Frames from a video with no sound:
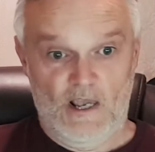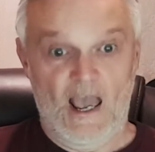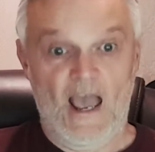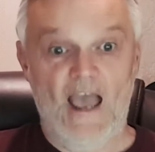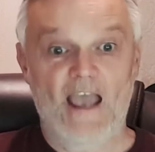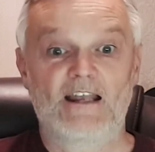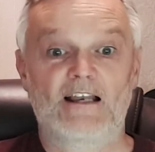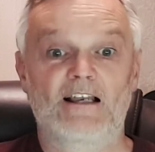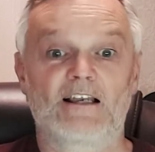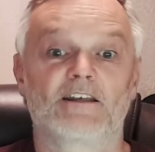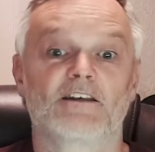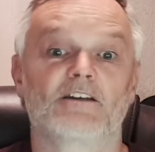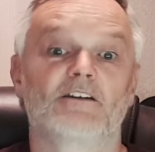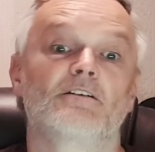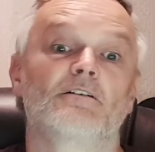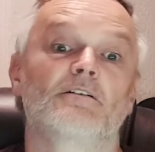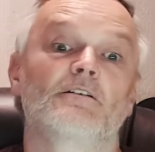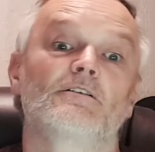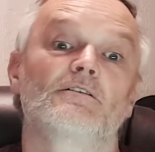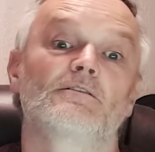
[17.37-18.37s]

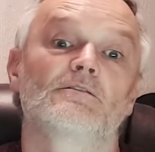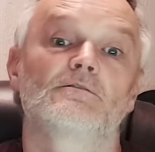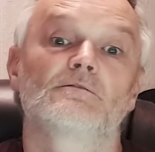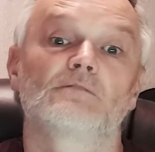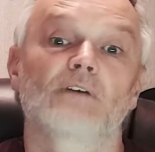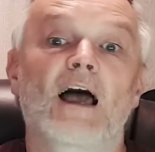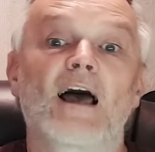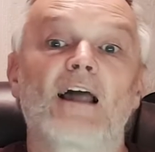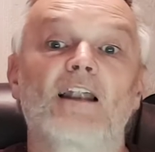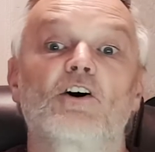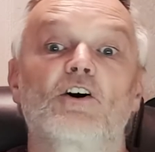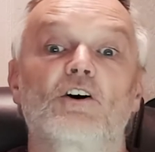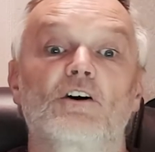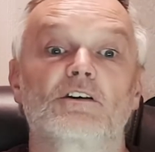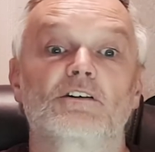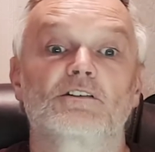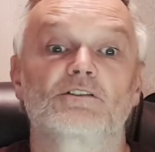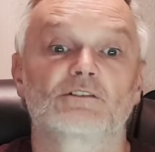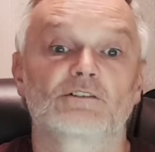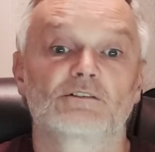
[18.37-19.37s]
alien
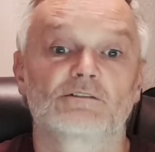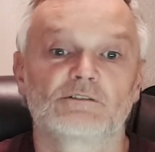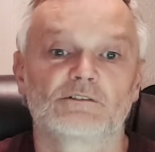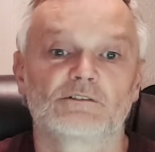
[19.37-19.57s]
allies.